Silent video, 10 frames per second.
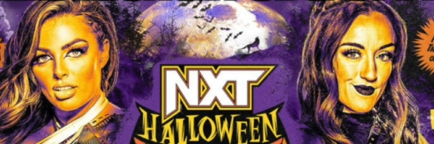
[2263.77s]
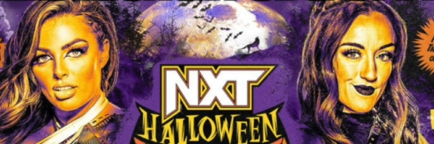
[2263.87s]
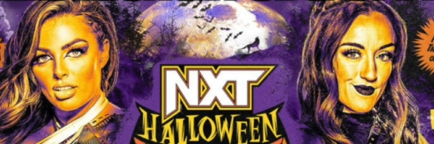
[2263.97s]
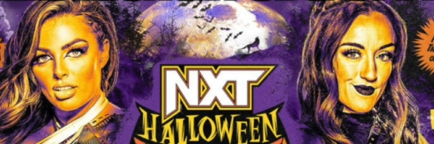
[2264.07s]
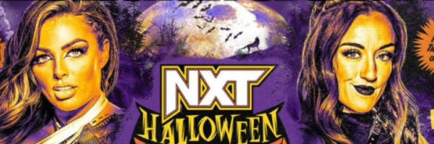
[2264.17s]

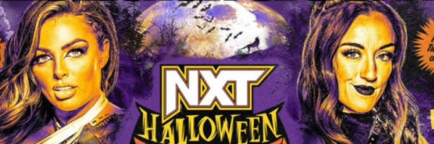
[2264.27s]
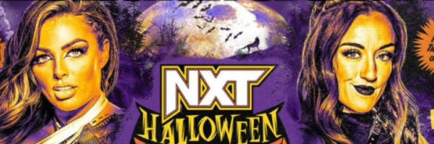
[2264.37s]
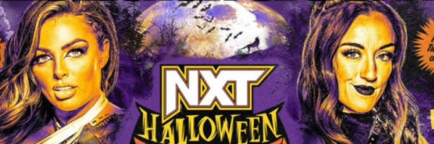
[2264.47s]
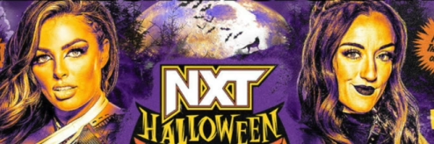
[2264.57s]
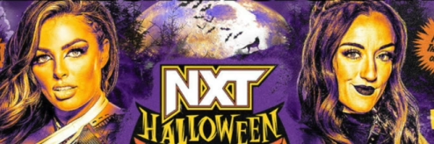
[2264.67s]

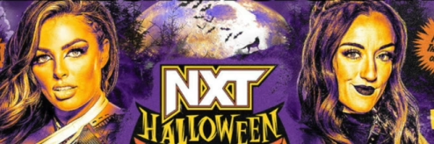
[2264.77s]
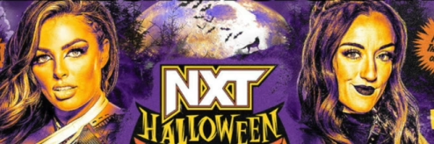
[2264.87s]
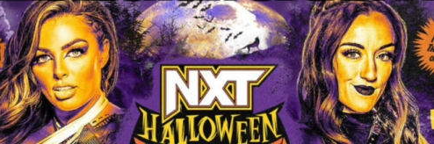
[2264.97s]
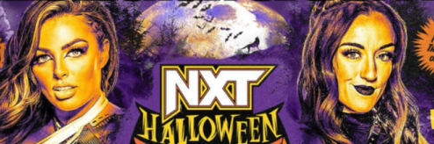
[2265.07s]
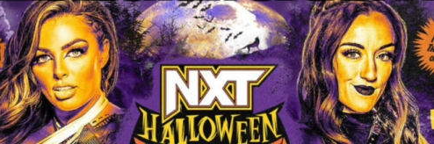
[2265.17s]

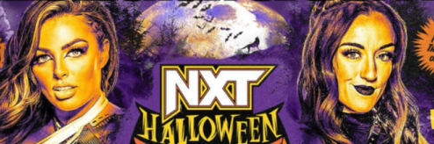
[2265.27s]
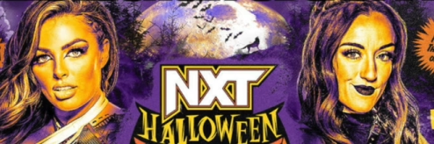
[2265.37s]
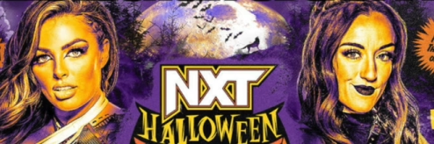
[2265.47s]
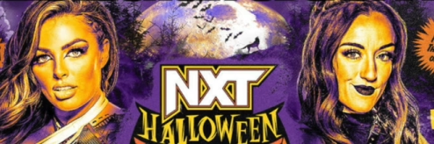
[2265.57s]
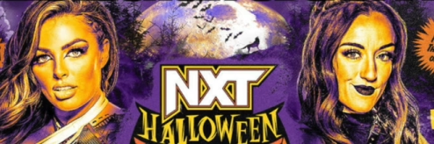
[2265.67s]

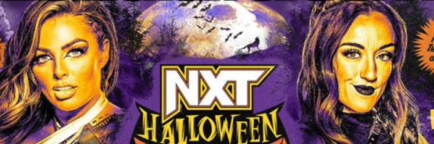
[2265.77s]
(no one is talking)